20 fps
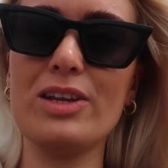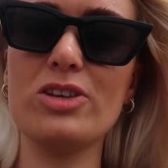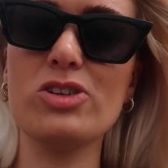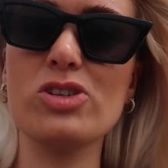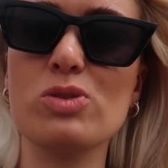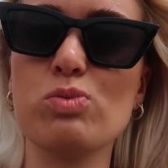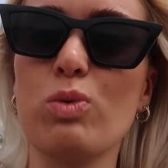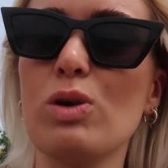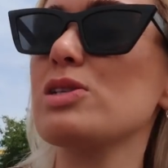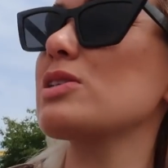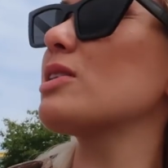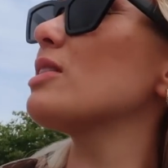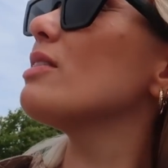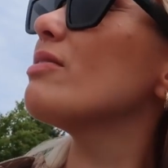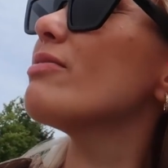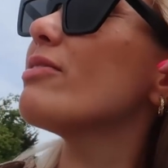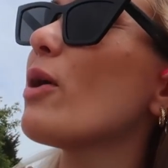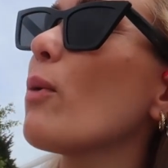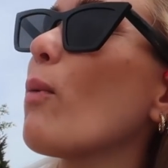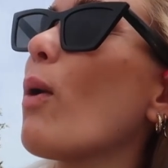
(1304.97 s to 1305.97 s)
it just wasn't
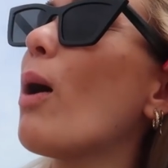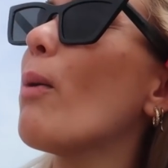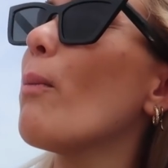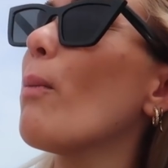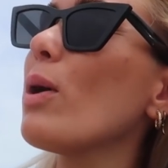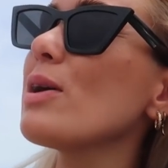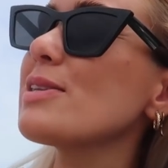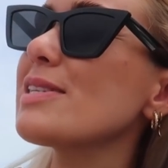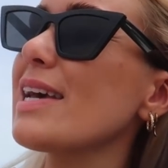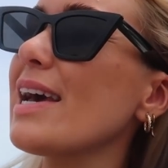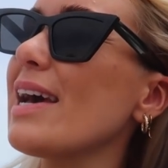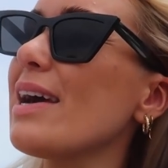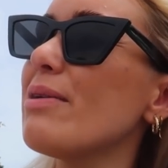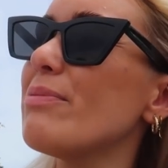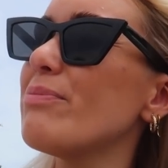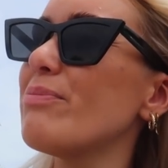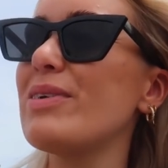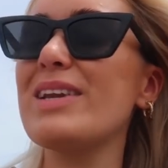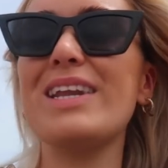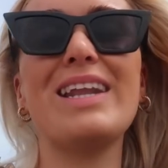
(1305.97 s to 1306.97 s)
the one, was it?
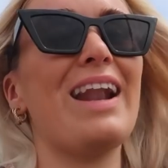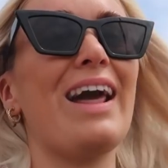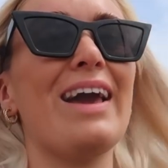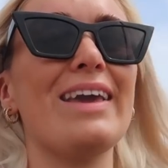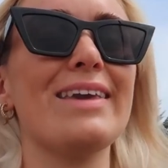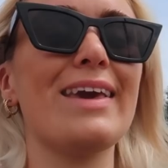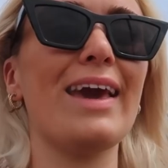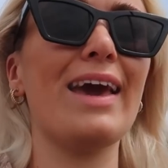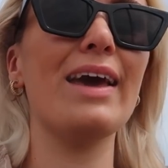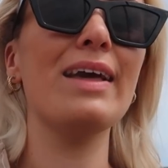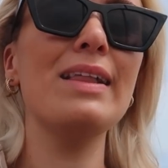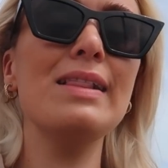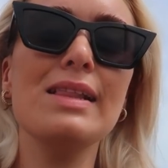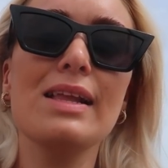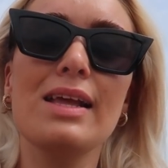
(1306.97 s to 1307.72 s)
We didn't like it.